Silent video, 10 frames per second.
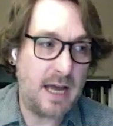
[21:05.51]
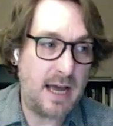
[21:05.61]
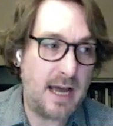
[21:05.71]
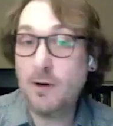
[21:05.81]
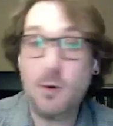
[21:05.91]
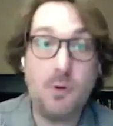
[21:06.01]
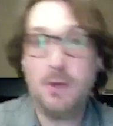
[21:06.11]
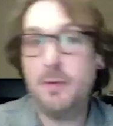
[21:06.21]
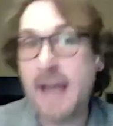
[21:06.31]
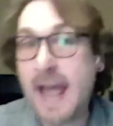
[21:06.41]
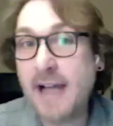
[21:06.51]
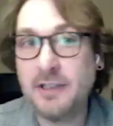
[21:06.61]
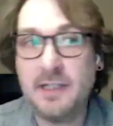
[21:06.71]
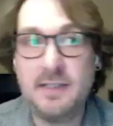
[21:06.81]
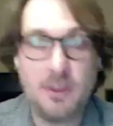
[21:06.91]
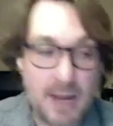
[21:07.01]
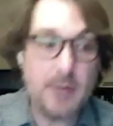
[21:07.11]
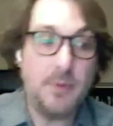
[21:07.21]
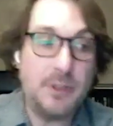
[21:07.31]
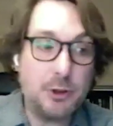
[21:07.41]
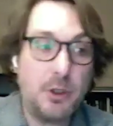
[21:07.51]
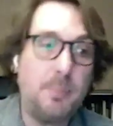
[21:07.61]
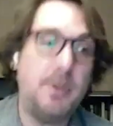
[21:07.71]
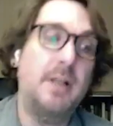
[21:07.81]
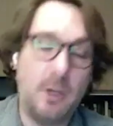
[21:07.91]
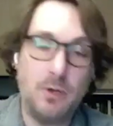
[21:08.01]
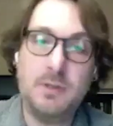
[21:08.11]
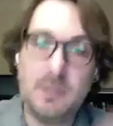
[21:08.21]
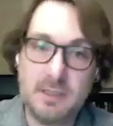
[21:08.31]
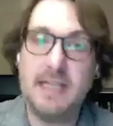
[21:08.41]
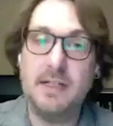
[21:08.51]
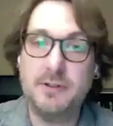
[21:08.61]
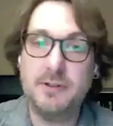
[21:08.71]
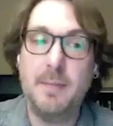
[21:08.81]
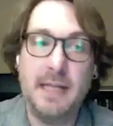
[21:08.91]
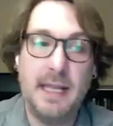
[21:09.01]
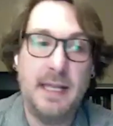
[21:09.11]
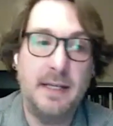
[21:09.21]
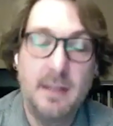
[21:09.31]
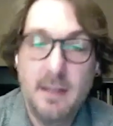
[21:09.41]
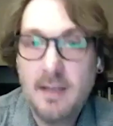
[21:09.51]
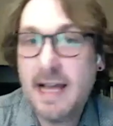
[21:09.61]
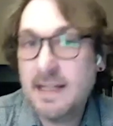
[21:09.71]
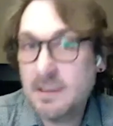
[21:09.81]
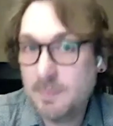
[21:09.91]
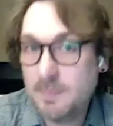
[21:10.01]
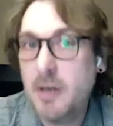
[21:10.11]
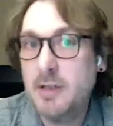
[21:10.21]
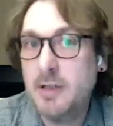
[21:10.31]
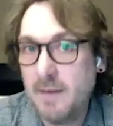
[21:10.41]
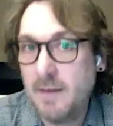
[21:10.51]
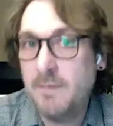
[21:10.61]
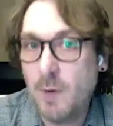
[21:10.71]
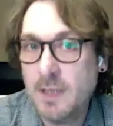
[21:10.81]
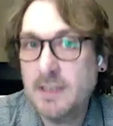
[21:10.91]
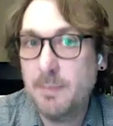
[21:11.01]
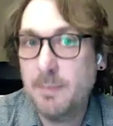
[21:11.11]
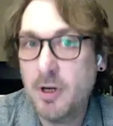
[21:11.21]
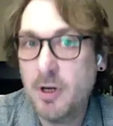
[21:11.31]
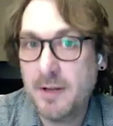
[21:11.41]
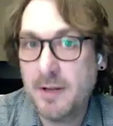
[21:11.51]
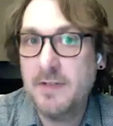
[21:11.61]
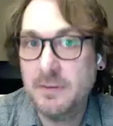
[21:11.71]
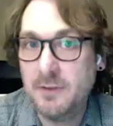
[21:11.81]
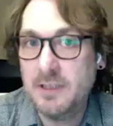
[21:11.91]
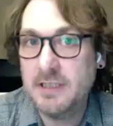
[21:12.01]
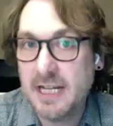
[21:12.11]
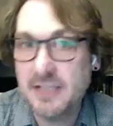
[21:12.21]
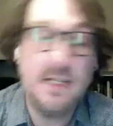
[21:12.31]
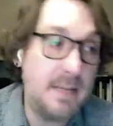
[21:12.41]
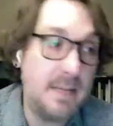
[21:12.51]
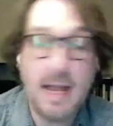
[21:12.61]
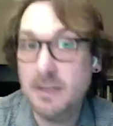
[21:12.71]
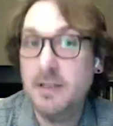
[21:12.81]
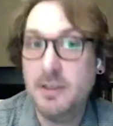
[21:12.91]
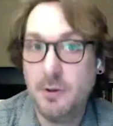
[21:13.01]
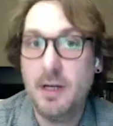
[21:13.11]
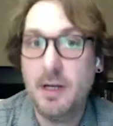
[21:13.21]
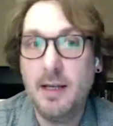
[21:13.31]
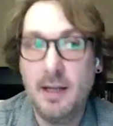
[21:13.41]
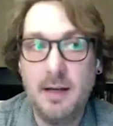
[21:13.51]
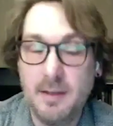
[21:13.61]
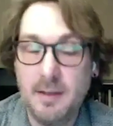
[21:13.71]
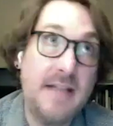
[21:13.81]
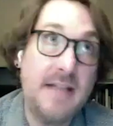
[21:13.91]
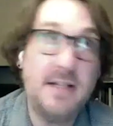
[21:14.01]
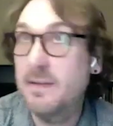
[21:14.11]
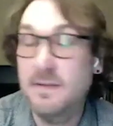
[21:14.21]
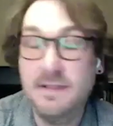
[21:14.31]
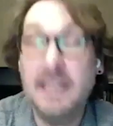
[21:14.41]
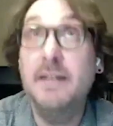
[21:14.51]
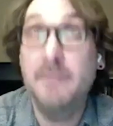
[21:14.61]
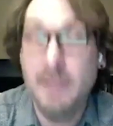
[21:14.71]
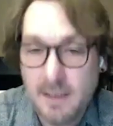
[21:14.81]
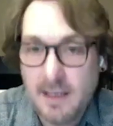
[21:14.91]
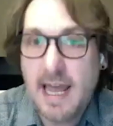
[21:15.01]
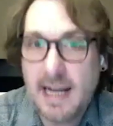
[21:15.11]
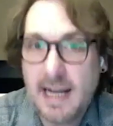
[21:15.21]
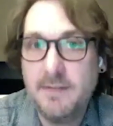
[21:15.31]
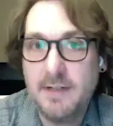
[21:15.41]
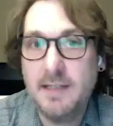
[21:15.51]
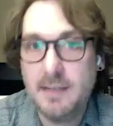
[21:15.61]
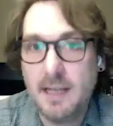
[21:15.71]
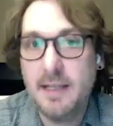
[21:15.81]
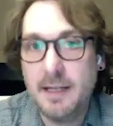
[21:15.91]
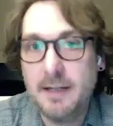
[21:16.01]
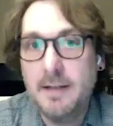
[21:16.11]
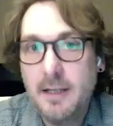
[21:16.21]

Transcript: higher order reactions, the way you interpret those signals coming in. That's part of what's important about the visualization and the imaginative activities, I think.